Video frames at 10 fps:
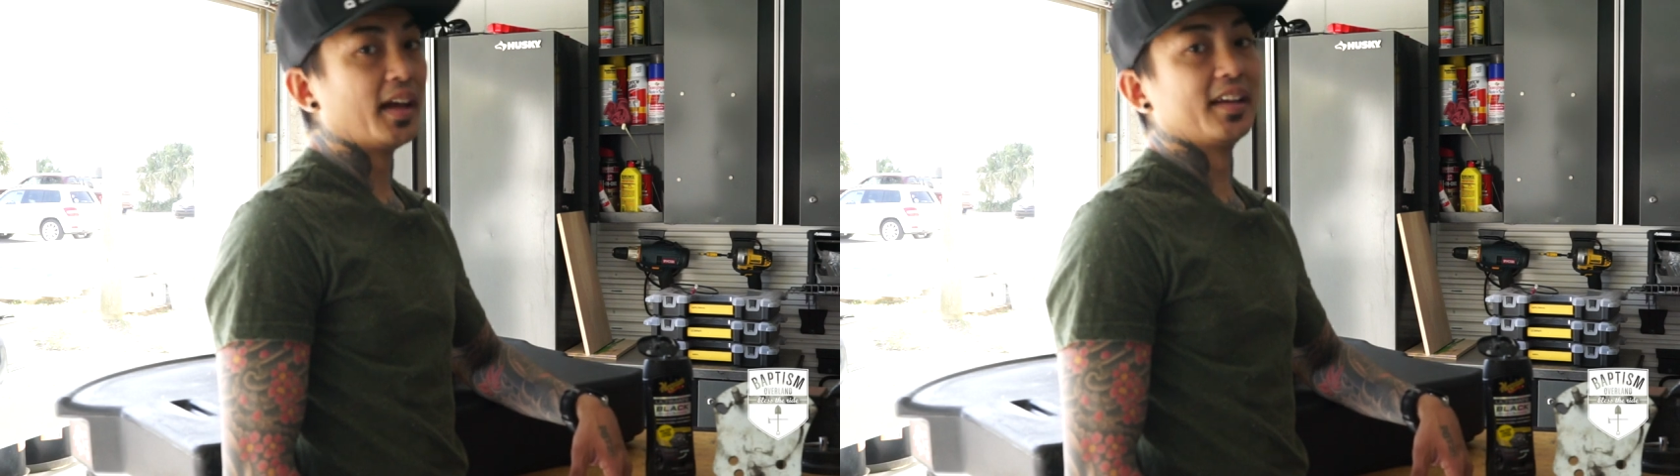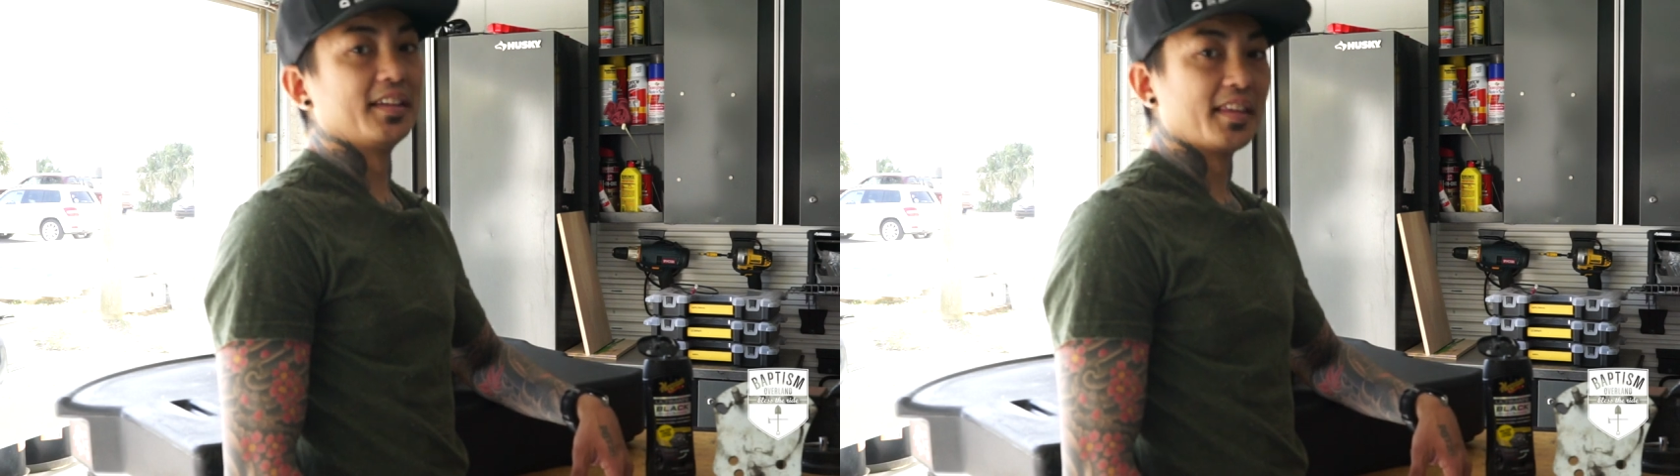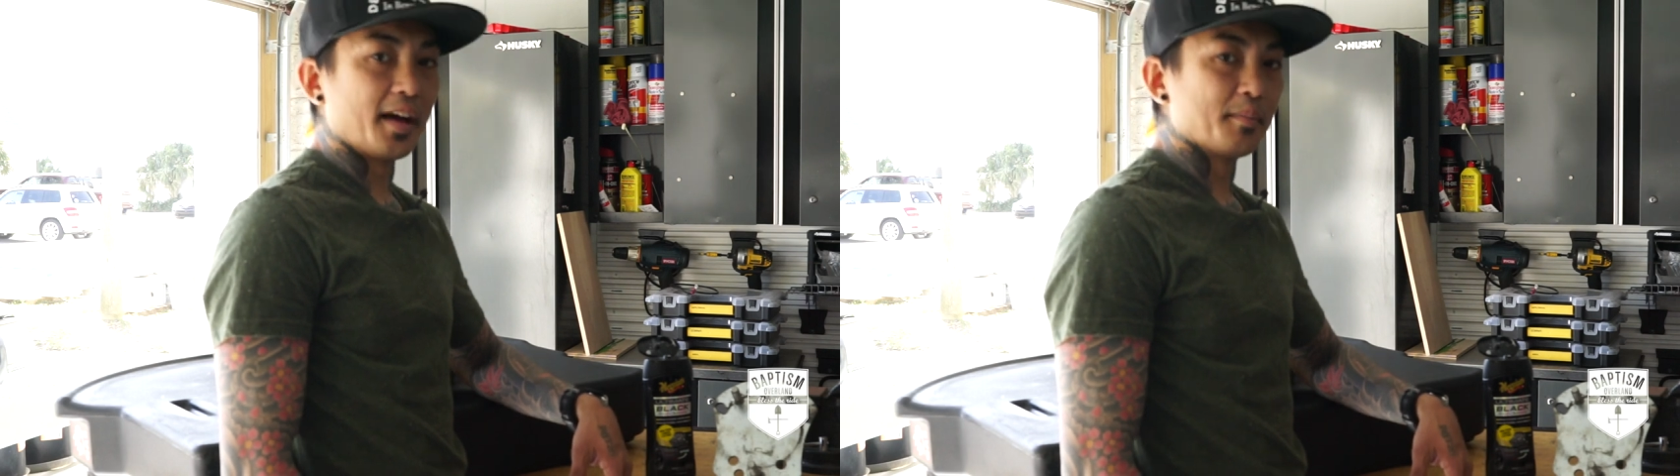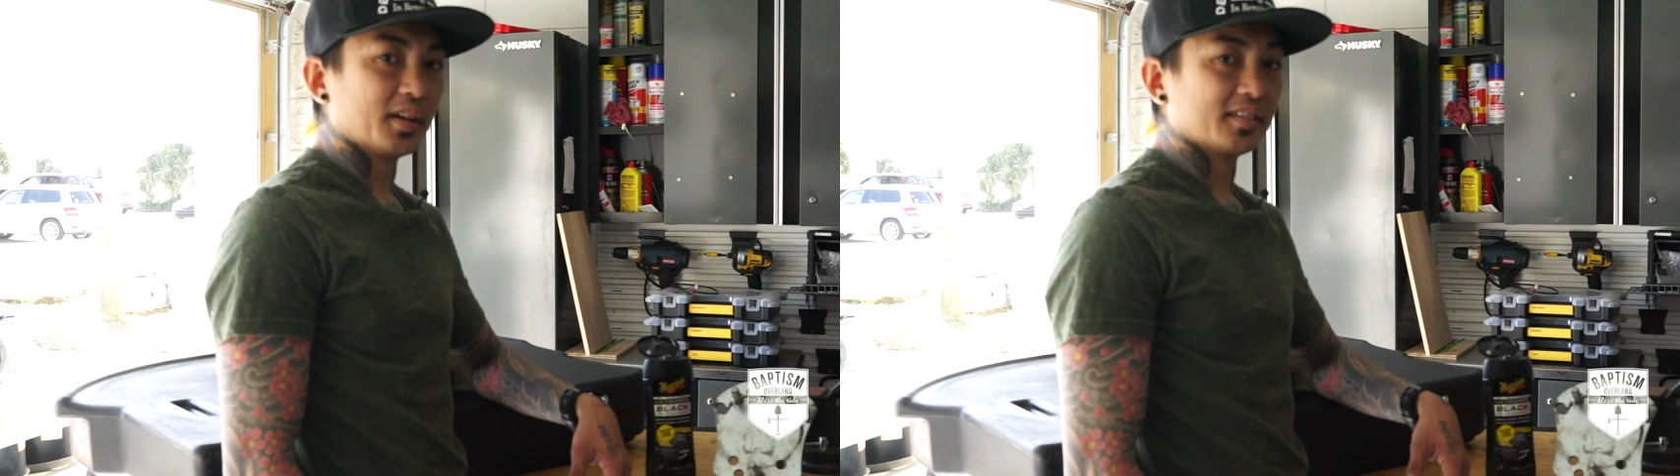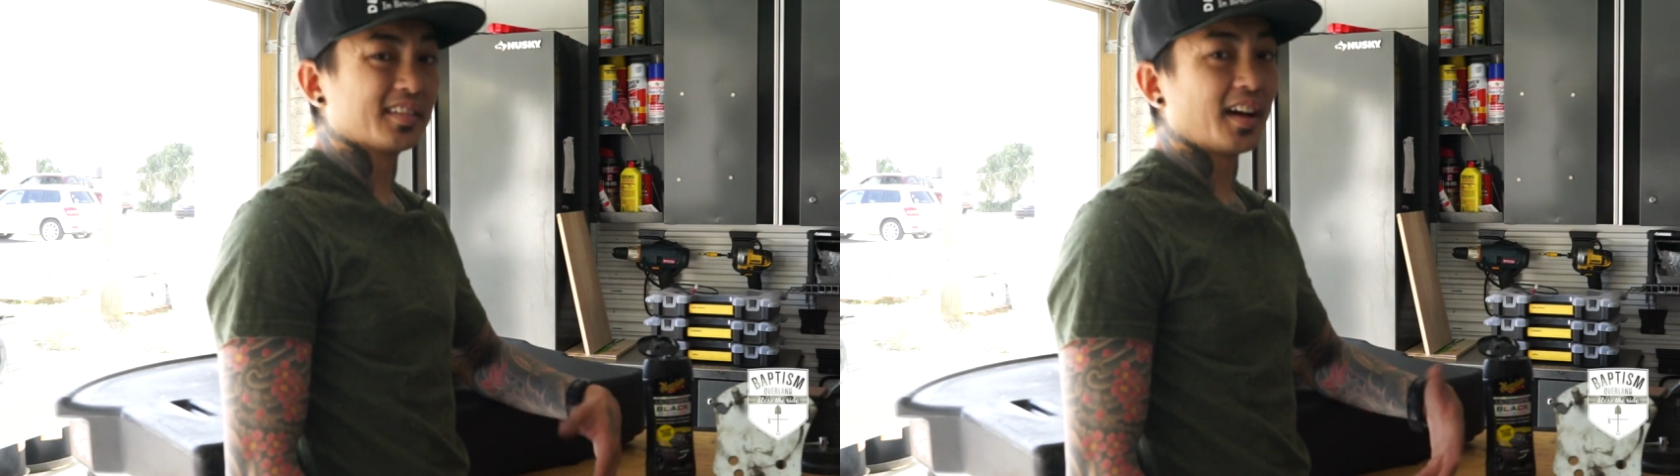any of that
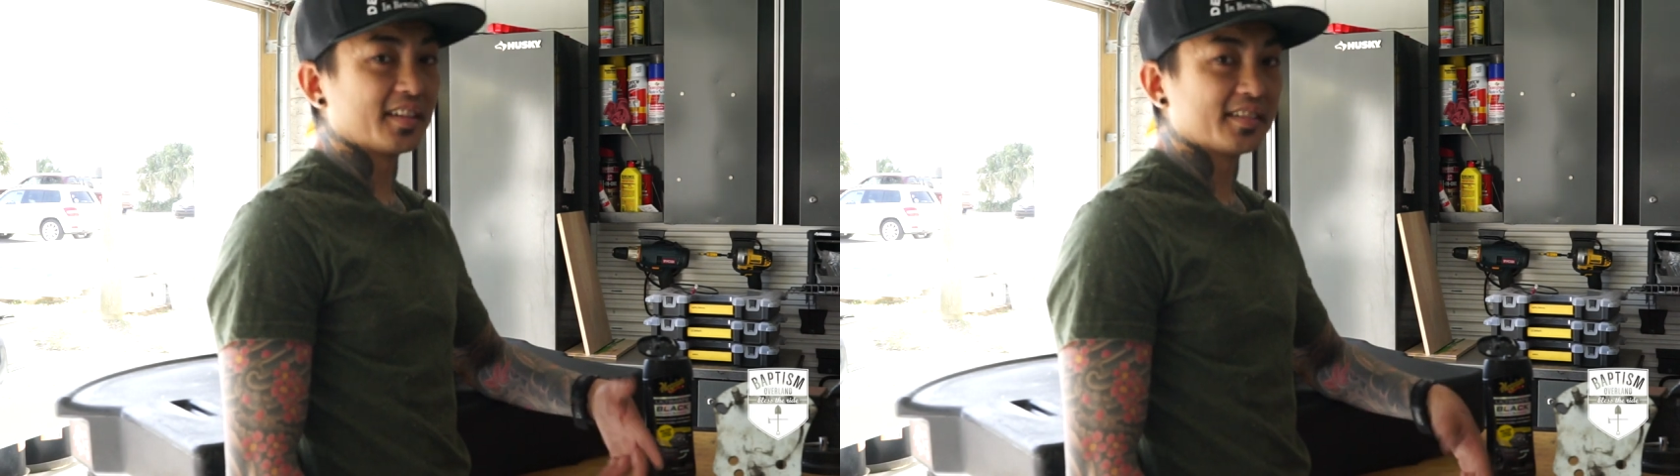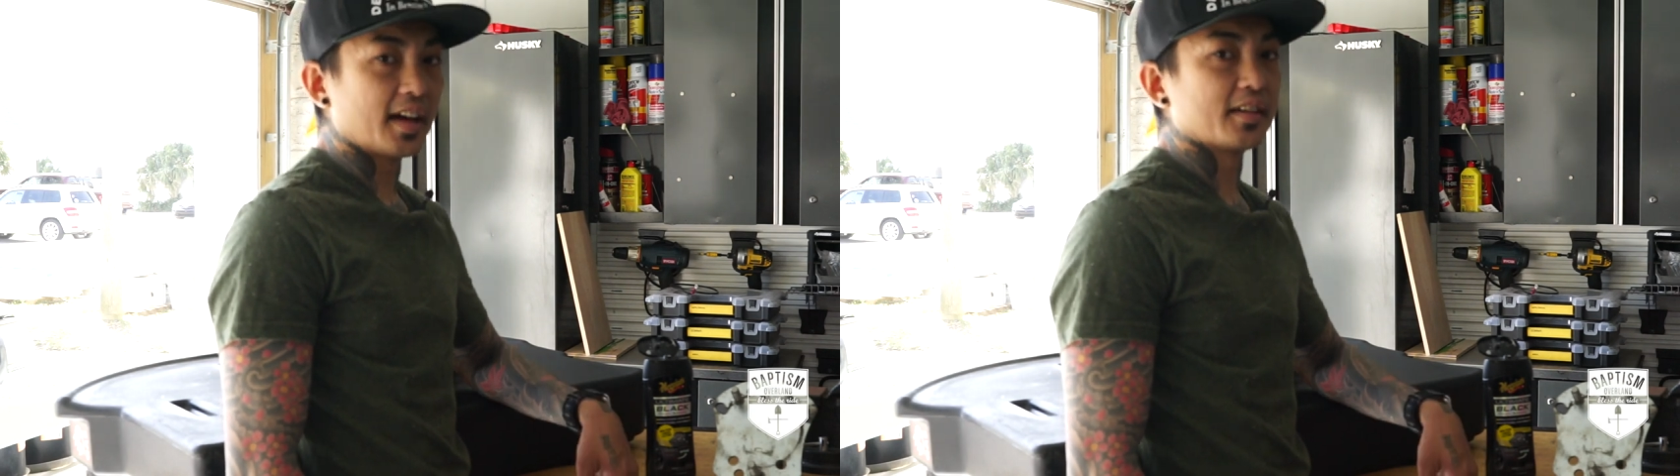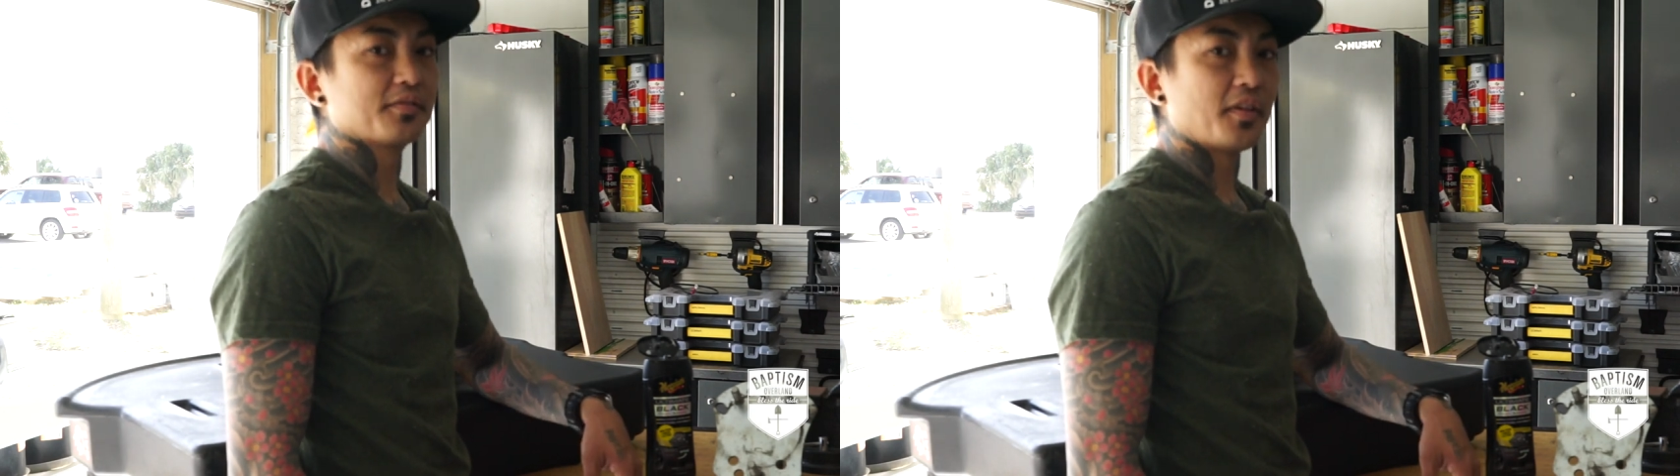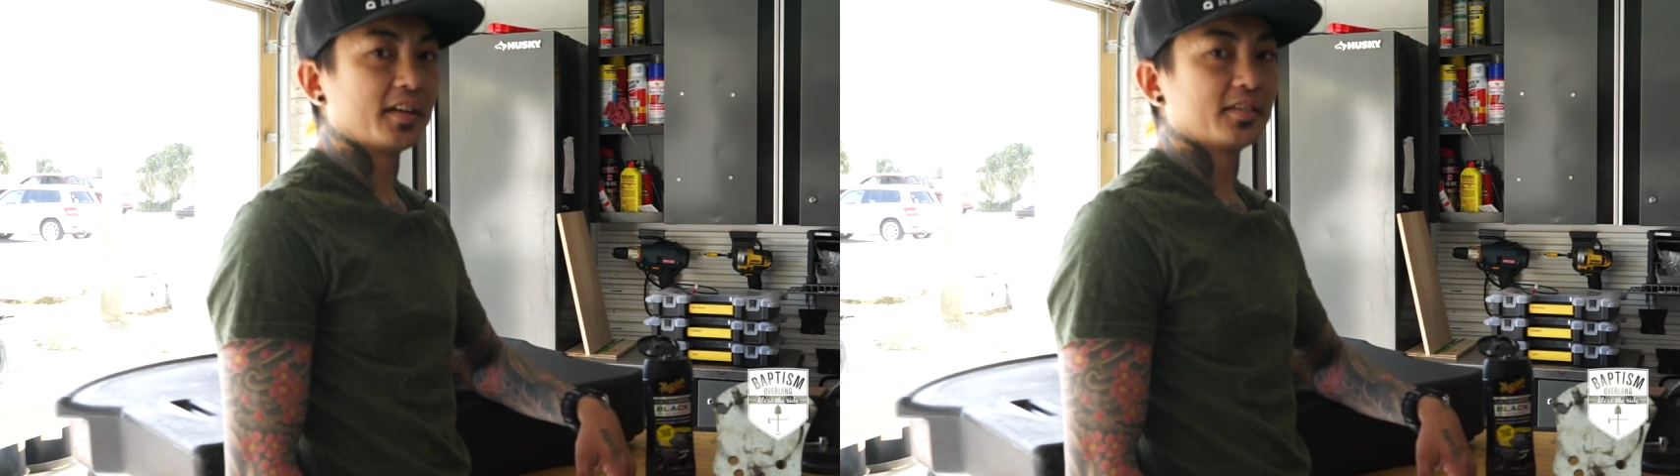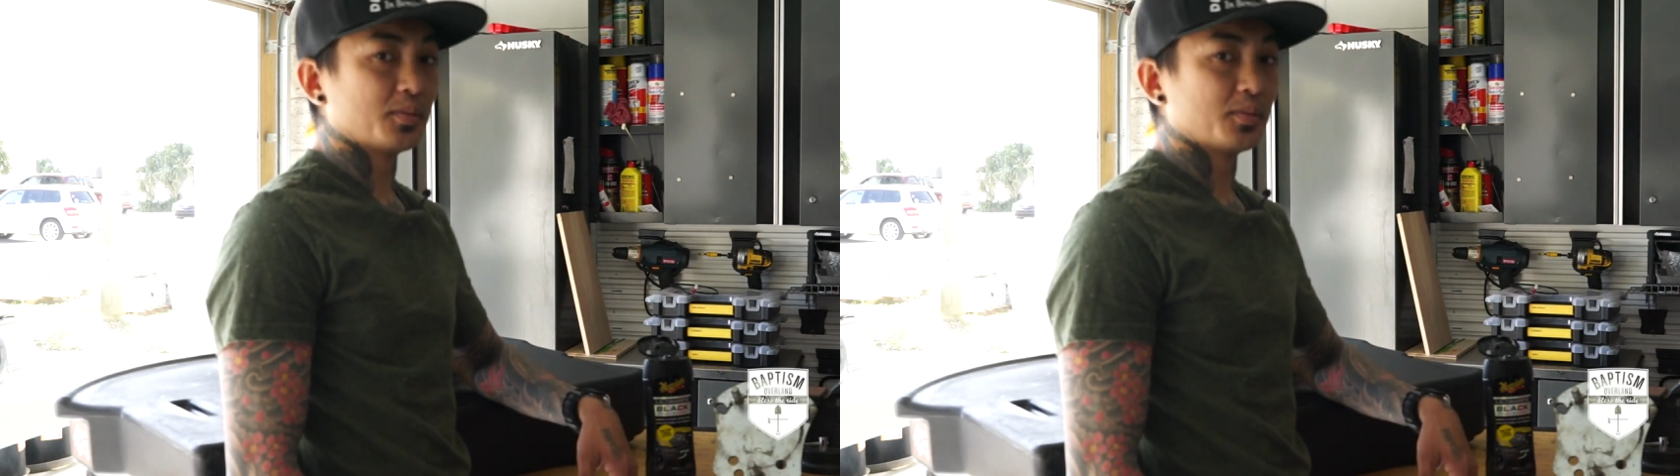because it's kind of satisfying